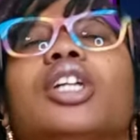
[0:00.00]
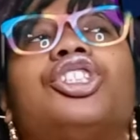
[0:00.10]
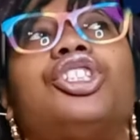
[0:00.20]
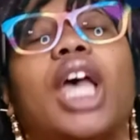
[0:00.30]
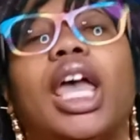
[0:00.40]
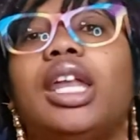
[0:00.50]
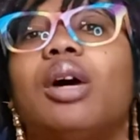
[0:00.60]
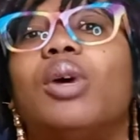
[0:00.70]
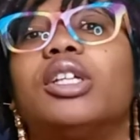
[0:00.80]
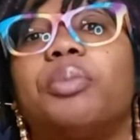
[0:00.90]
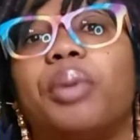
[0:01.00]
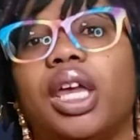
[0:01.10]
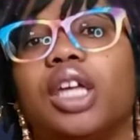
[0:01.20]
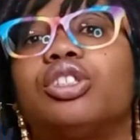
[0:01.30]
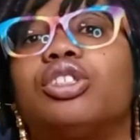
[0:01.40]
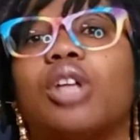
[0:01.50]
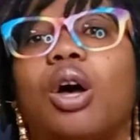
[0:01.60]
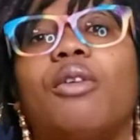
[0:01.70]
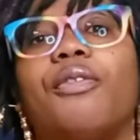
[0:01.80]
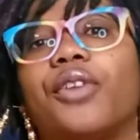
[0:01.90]
Shayna was being
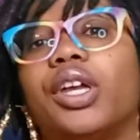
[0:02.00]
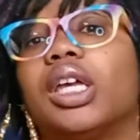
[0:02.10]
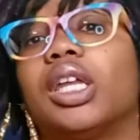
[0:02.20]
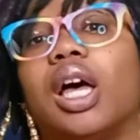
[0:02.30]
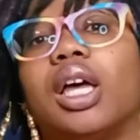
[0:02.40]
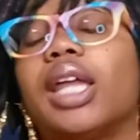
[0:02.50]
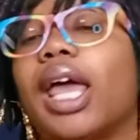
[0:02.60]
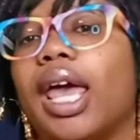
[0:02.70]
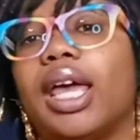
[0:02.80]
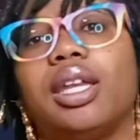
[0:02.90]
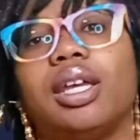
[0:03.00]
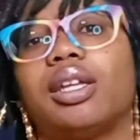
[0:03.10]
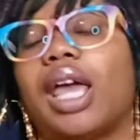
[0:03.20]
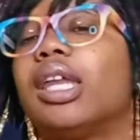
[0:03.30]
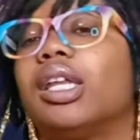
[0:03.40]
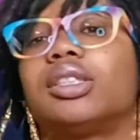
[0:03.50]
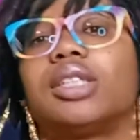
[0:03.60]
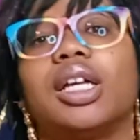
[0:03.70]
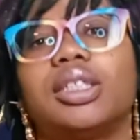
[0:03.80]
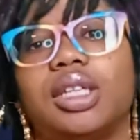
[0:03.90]
so freaking underhanded and
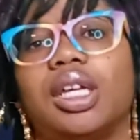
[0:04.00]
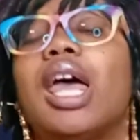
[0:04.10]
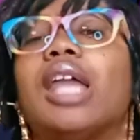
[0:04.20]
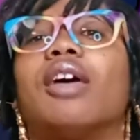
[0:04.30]
disgusting.